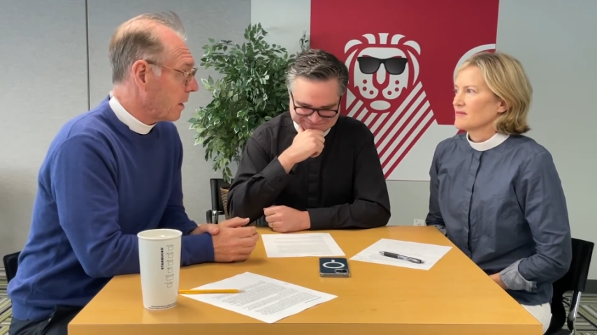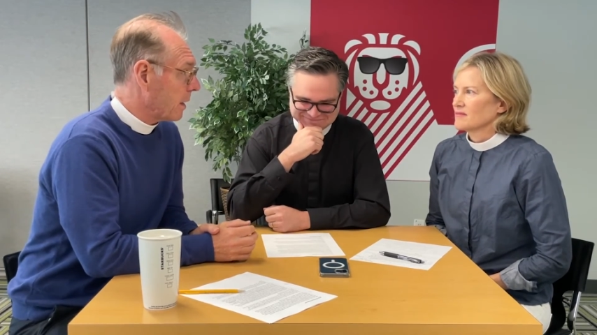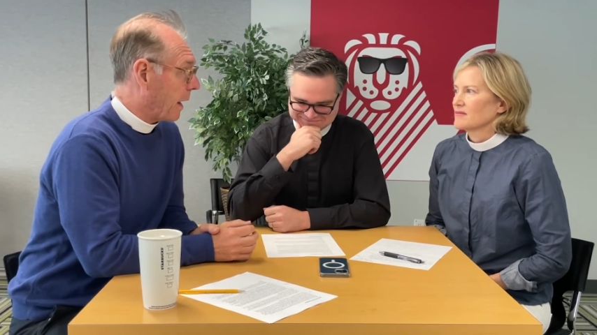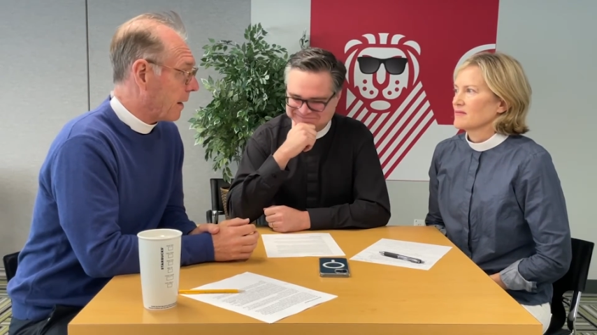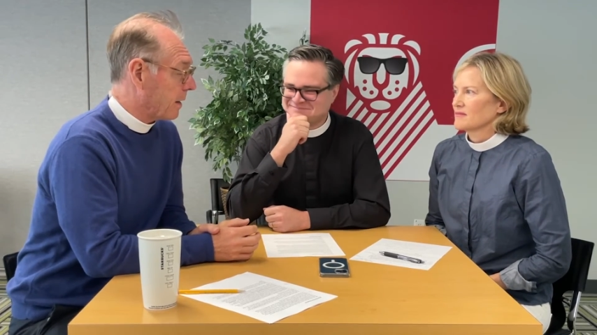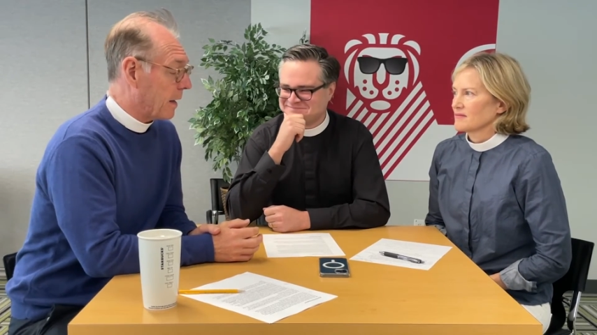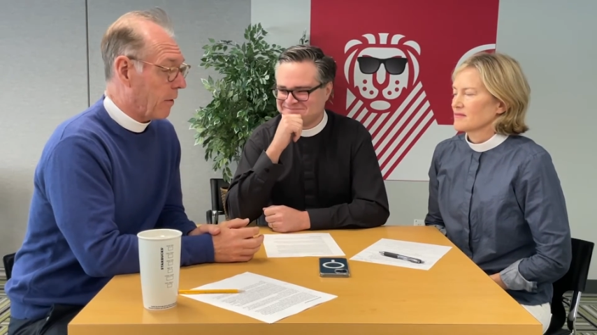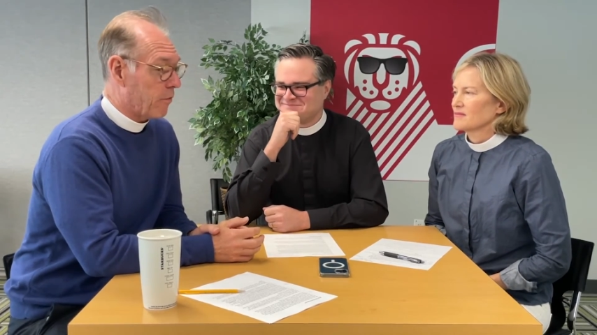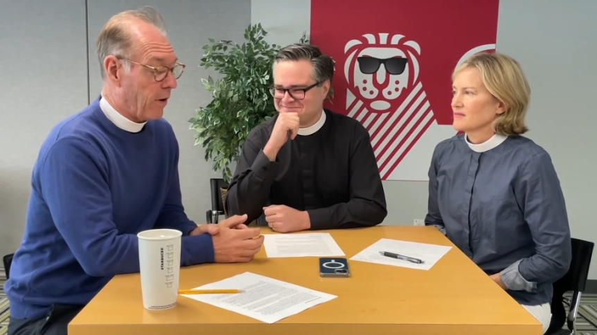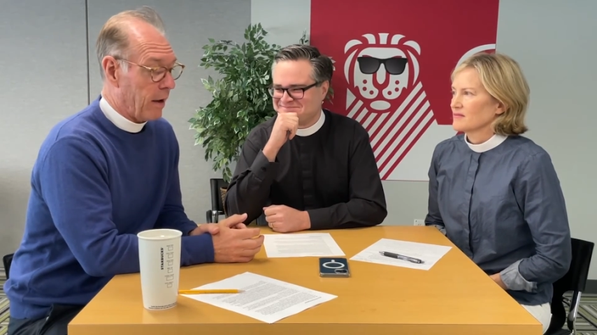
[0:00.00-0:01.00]
Speaker 1: can I can
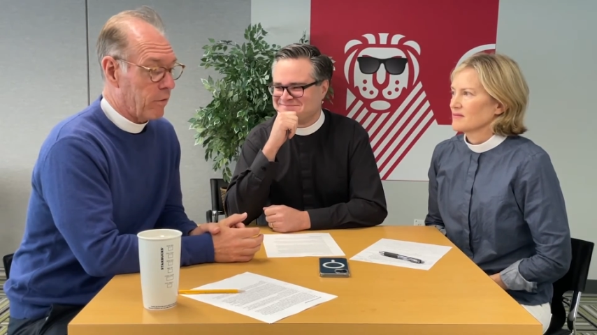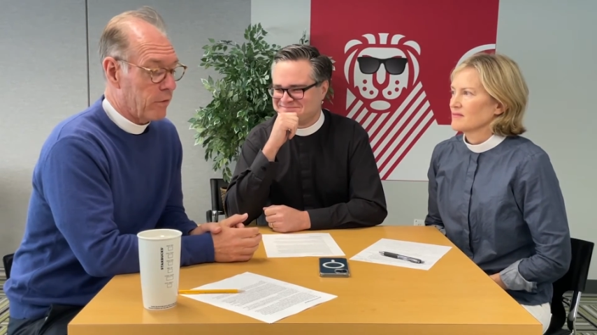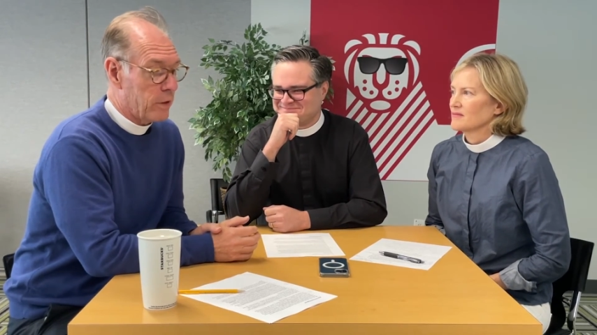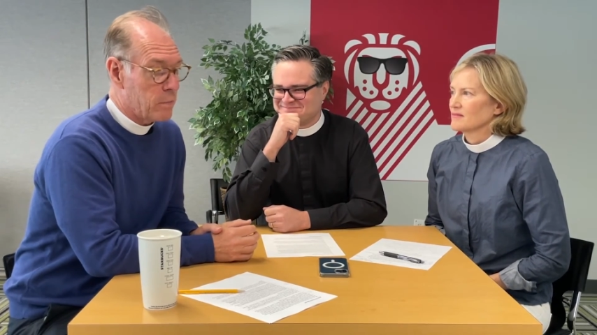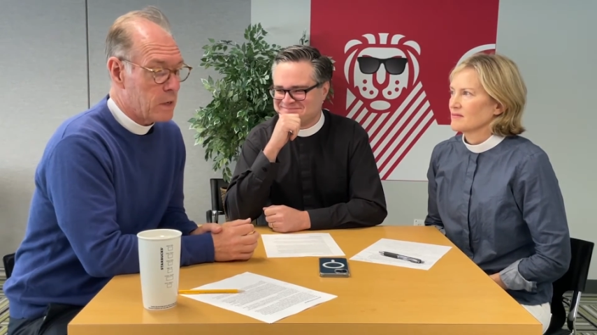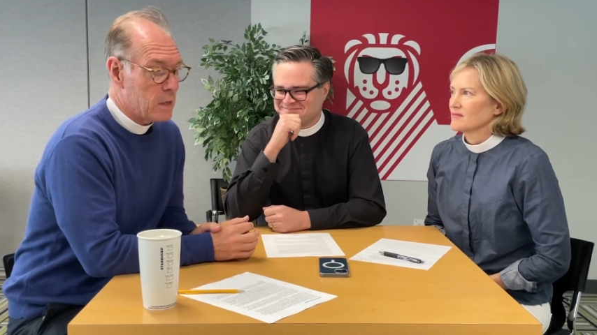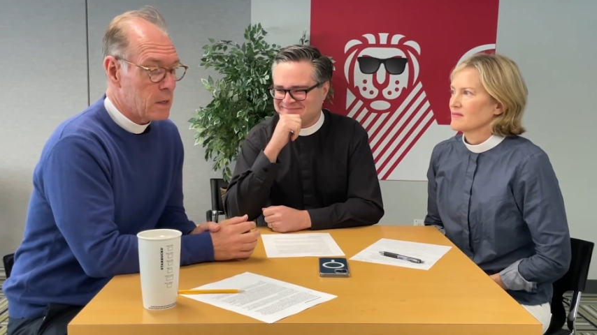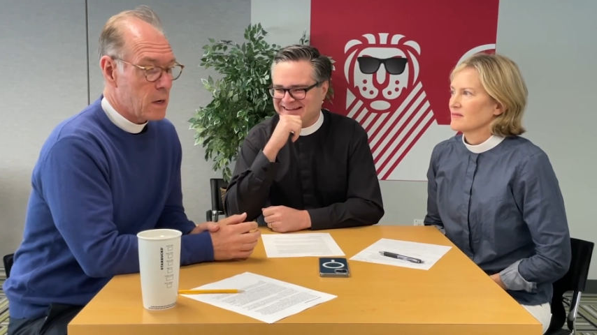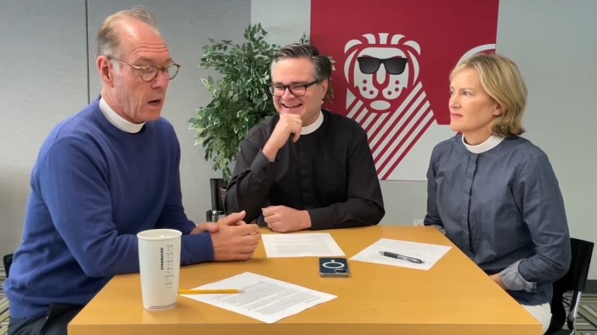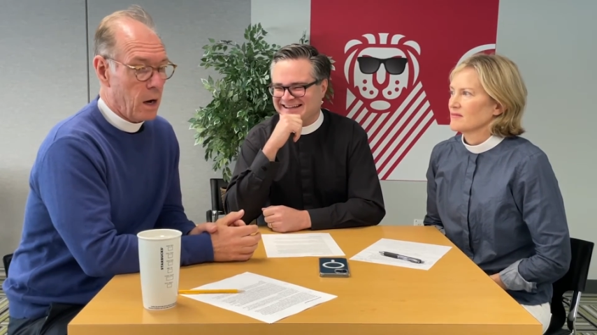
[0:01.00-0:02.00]
count five of them,
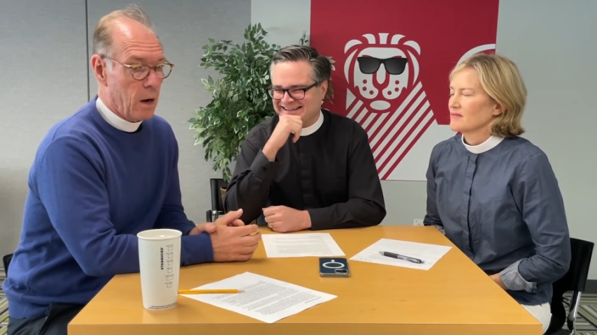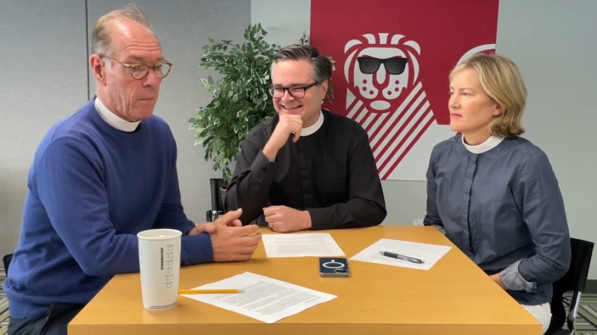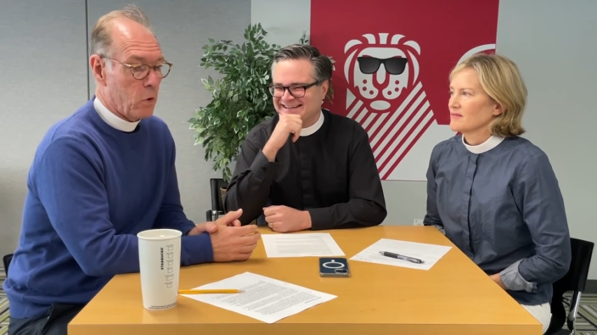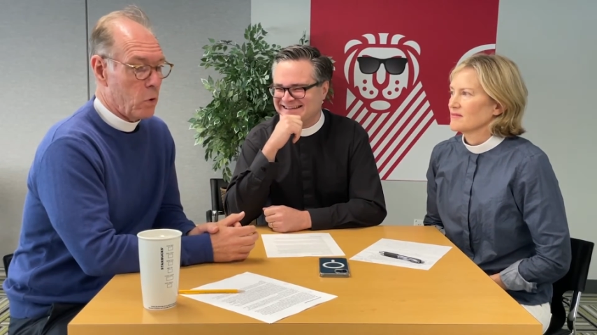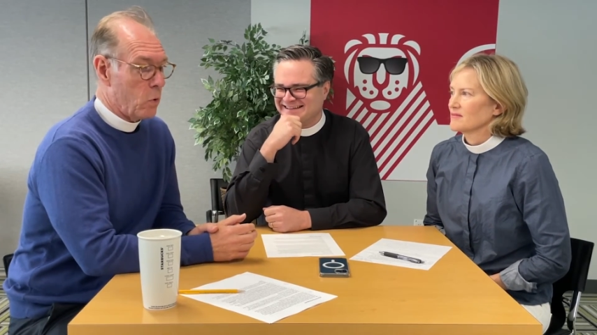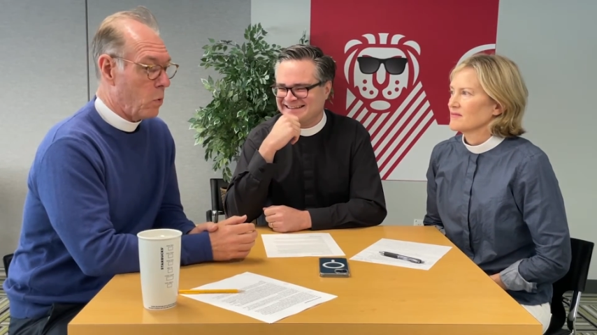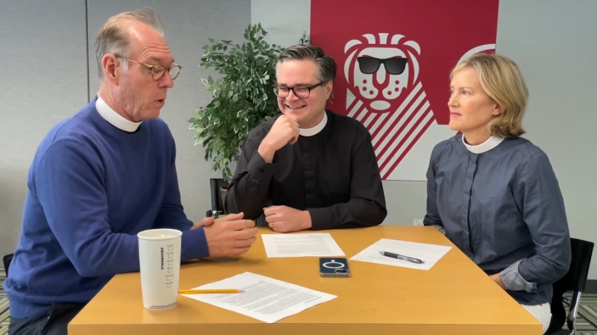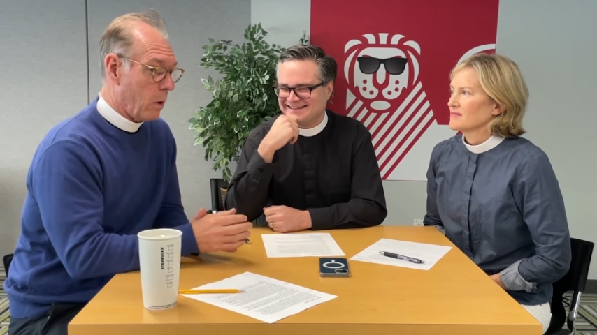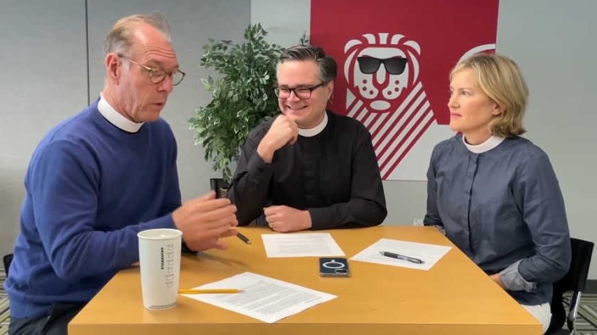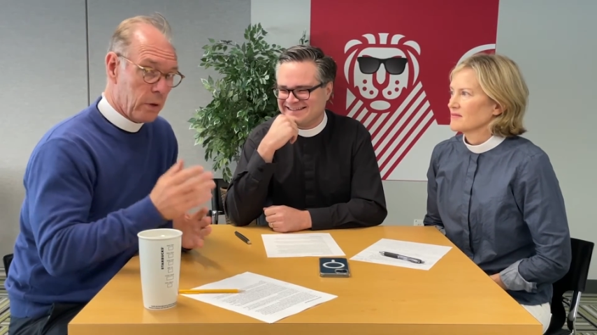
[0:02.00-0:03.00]
um,
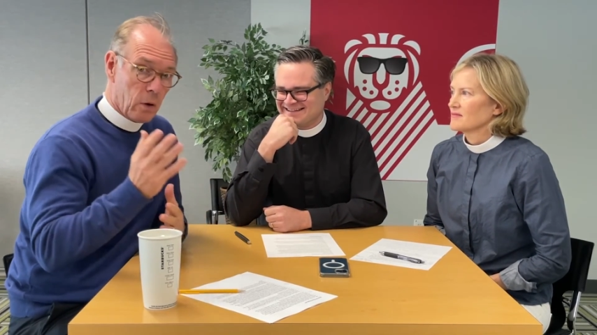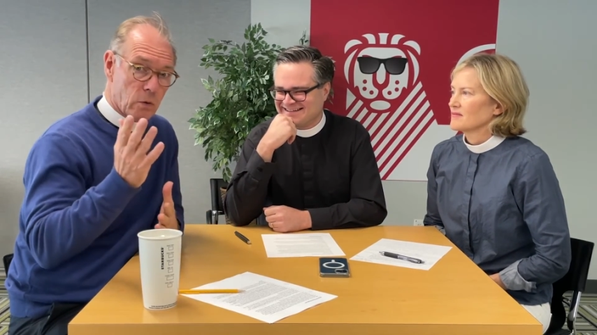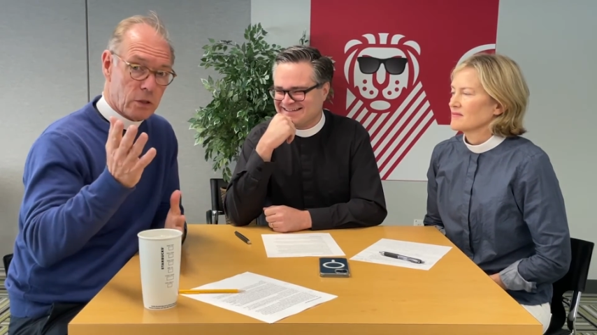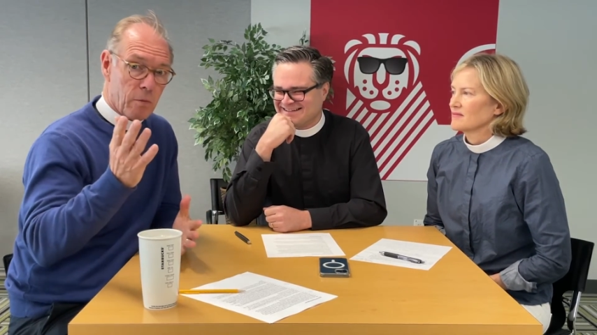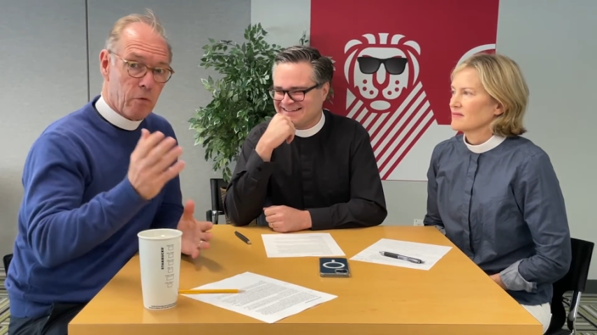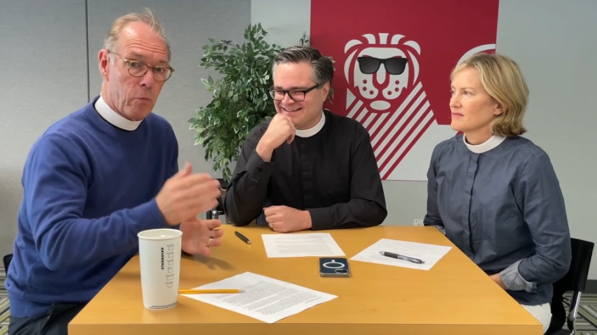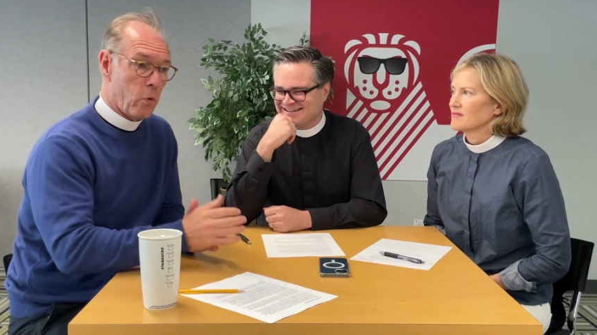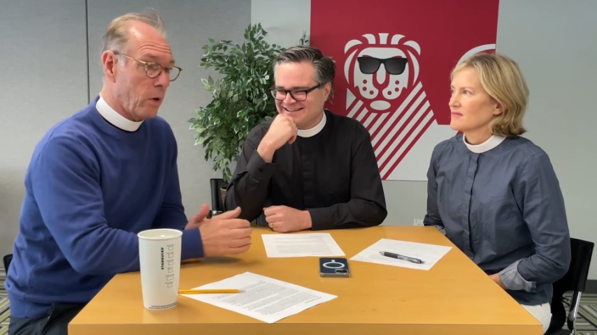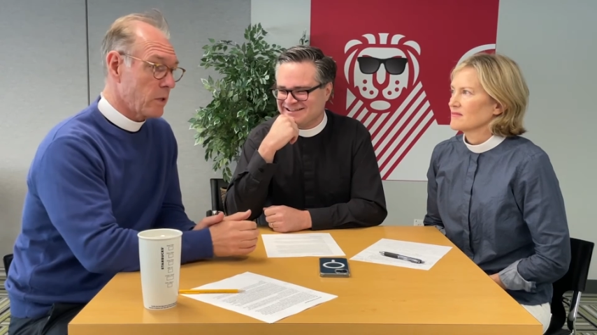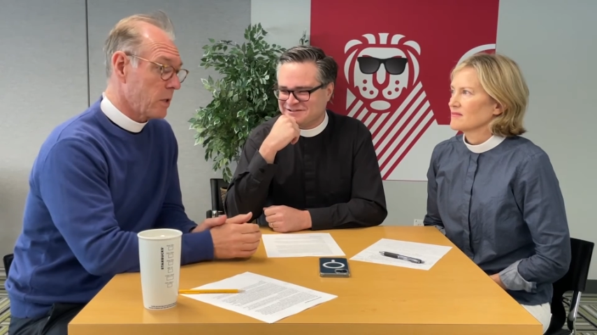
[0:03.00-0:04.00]
who you know some of them who
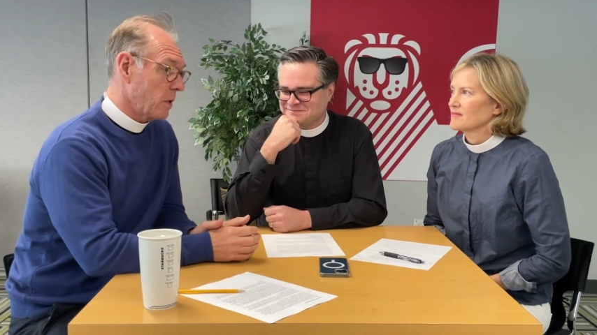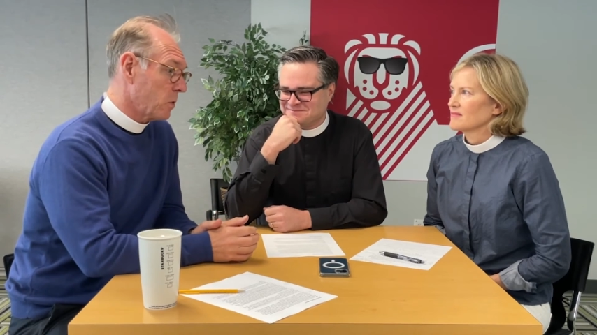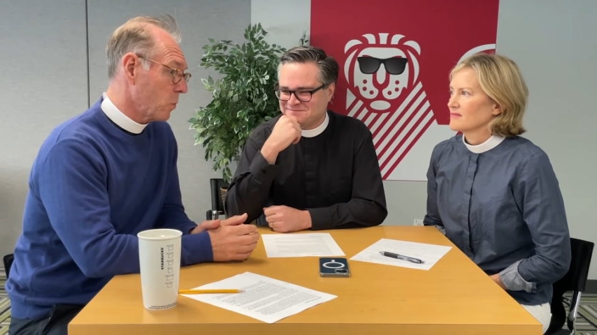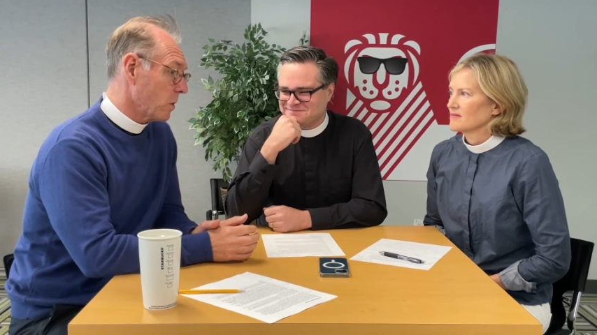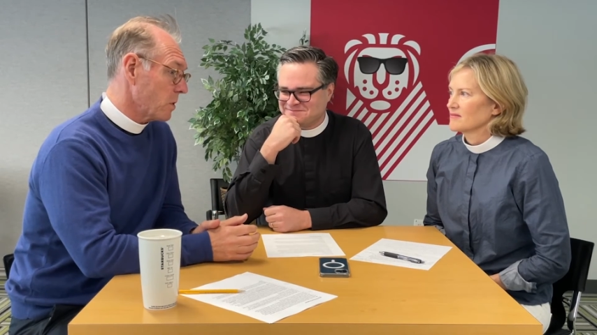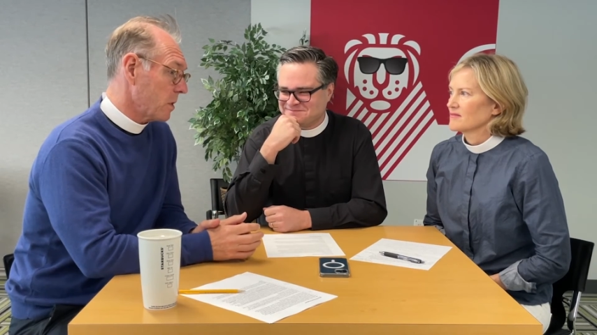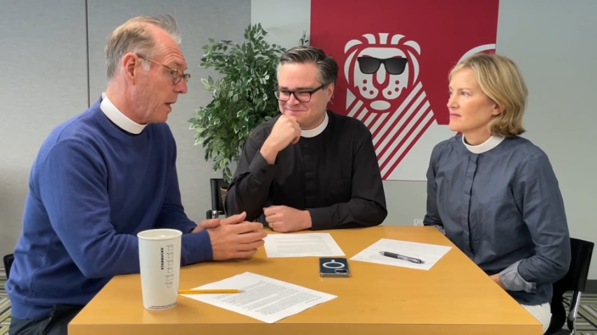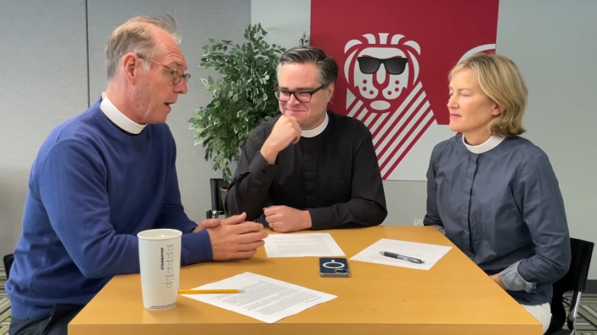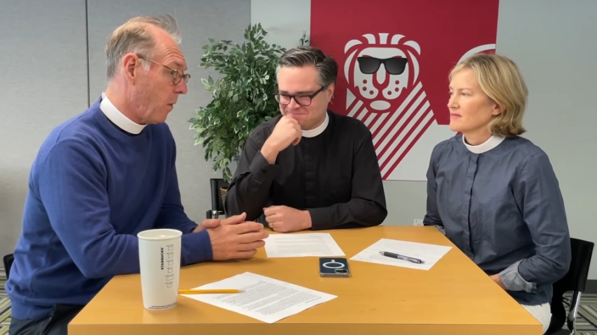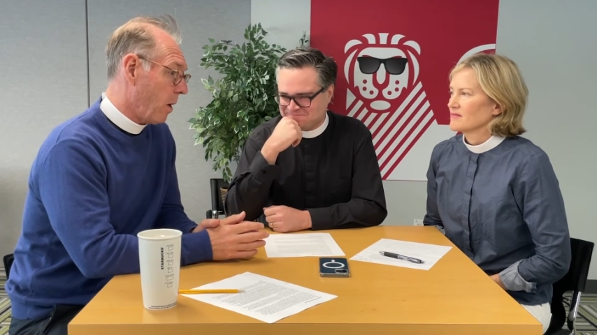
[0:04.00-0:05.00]
are listening to us
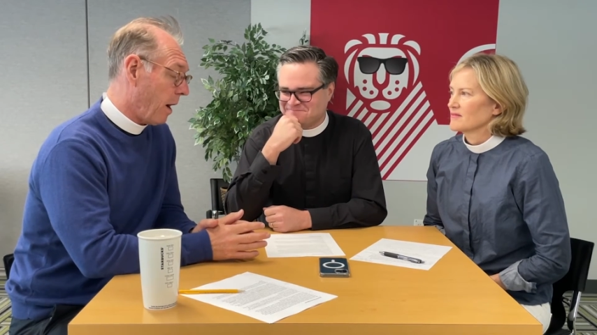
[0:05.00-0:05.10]
now.